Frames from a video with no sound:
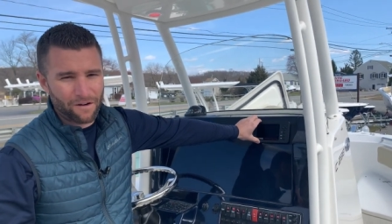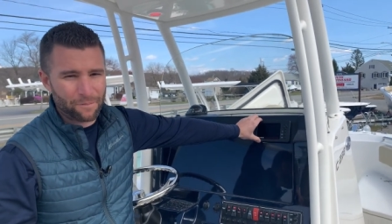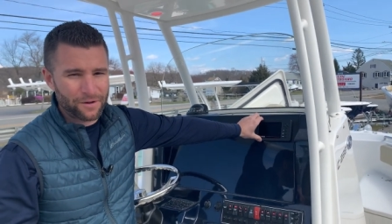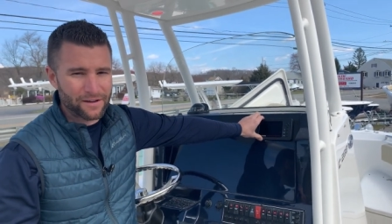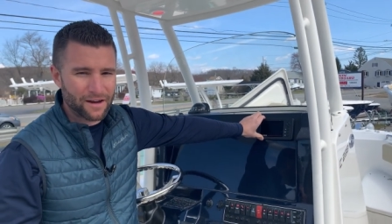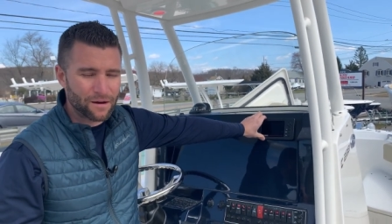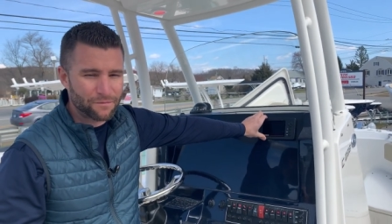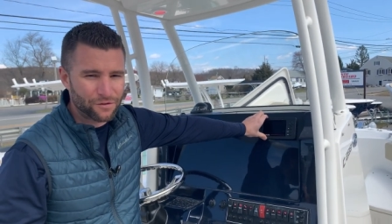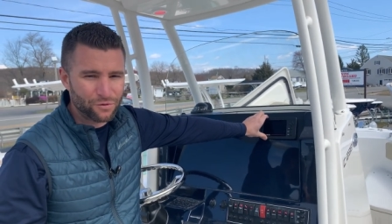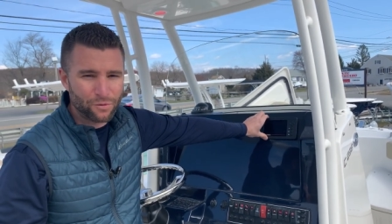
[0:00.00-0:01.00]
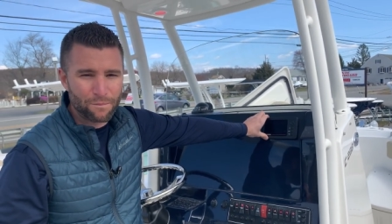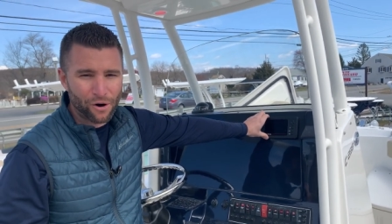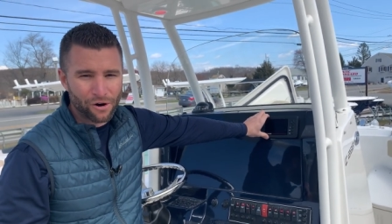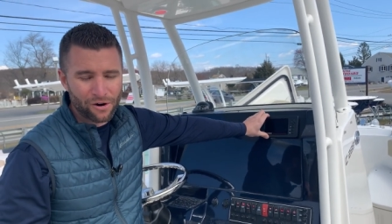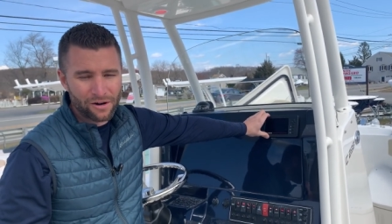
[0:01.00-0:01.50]
R P M, fuel
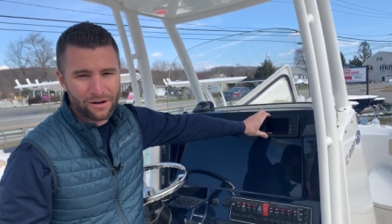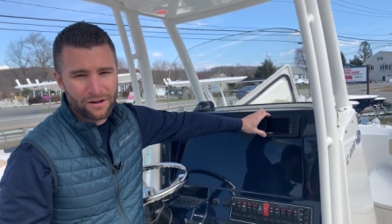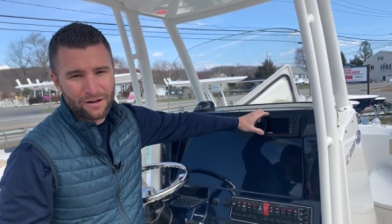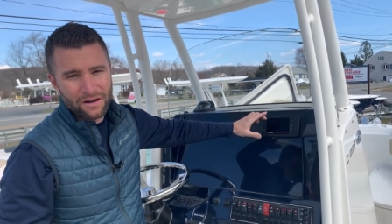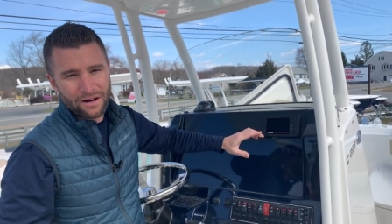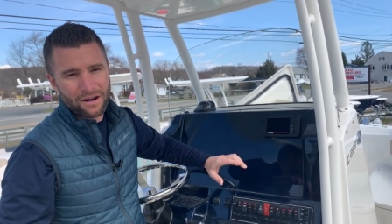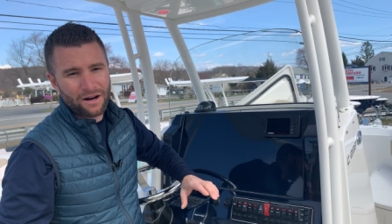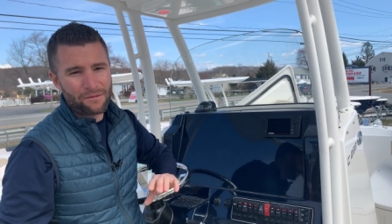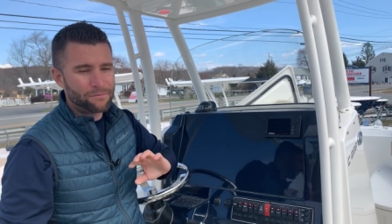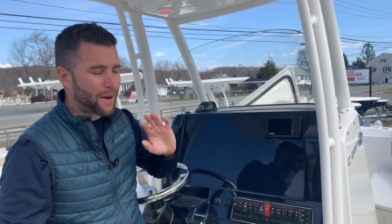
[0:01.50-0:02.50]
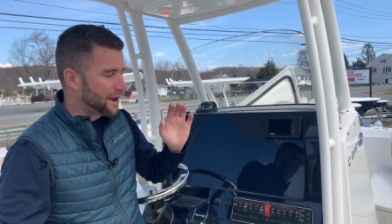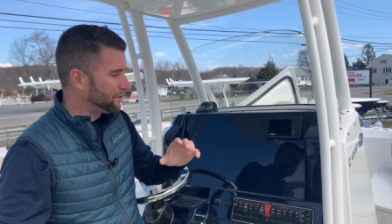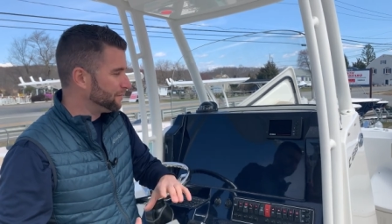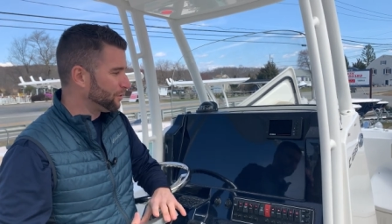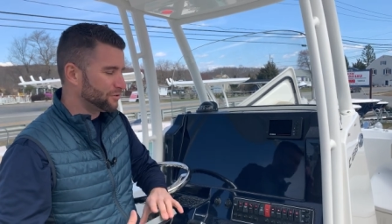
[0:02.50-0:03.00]
burn, um,
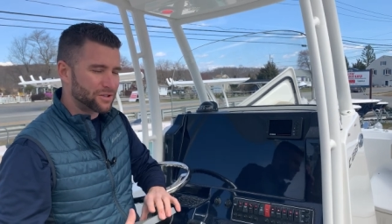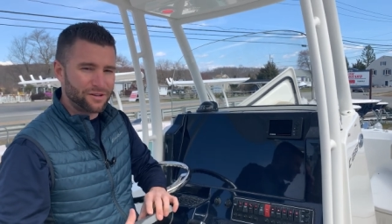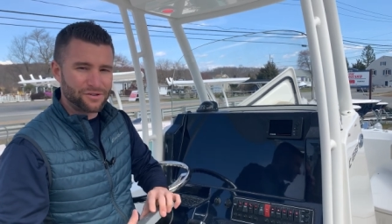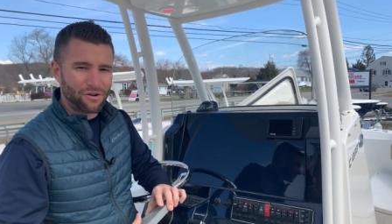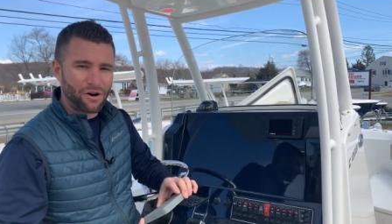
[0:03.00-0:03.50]
battery voltage.